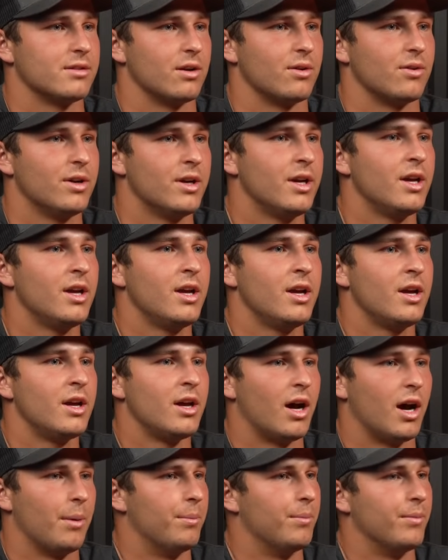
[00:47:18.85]
So
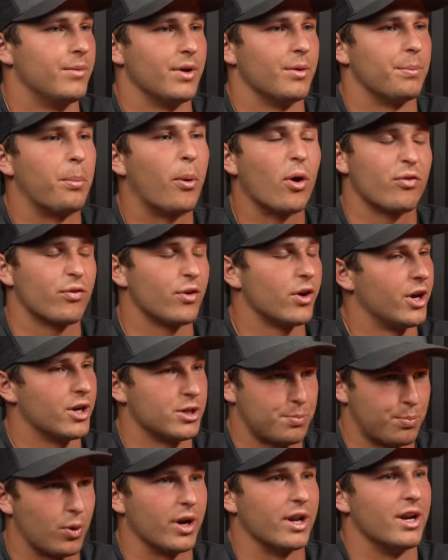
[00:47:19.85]
the portfolio
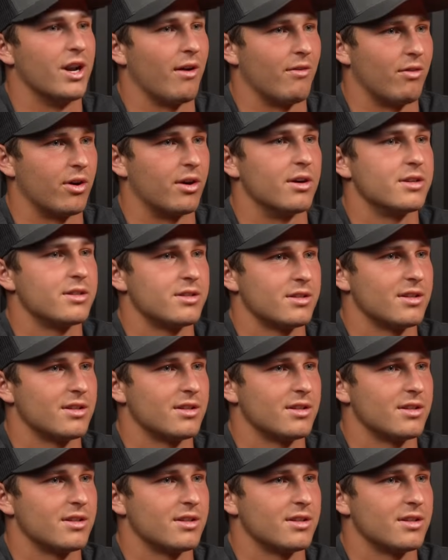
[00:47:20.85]
is pretty diverse.